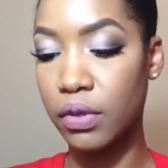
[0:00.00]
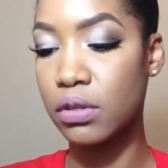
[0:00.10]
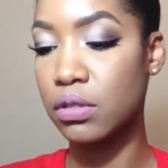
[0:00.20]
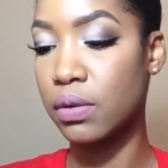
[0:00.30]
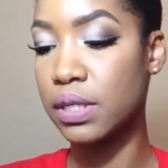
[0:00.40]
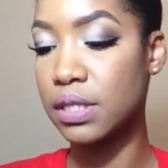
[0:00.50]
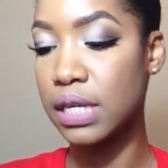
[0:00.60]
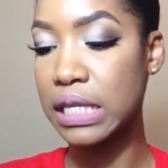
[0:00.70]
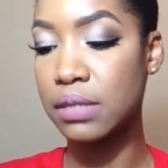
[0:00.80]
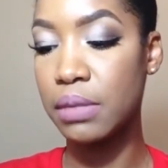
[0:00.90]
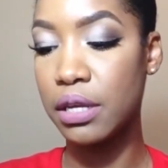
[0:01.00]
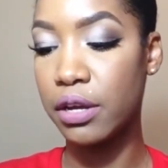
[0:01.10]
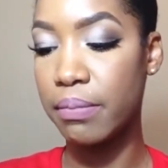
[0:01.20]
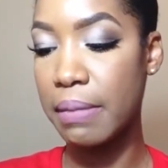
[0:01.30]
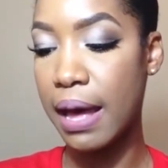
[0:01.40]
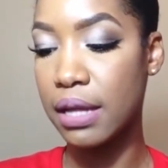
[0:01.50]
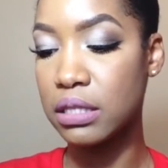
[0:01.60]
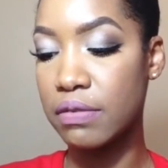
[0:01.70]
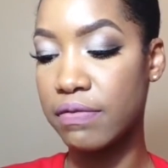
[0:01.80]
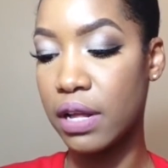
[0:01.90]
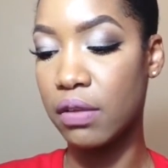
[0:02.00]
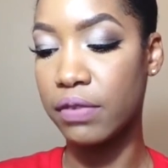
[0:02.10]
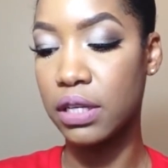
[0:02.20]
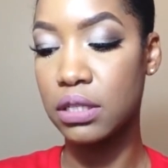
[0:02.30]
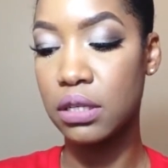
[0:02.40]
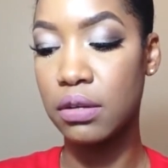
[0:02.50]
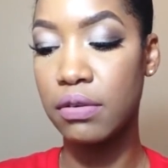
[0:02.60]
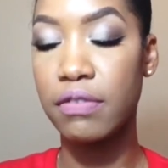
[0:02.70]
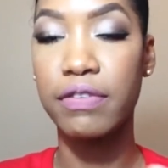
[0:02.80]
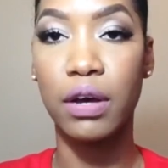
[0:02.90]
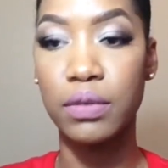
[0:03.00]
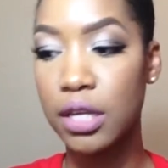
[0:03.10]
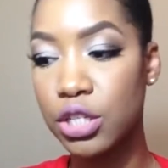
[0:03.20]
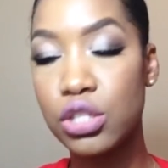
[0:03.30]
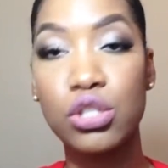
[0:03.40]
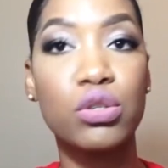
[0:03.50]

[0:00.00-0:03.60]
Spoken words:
So it says meet your matte velvet foundation.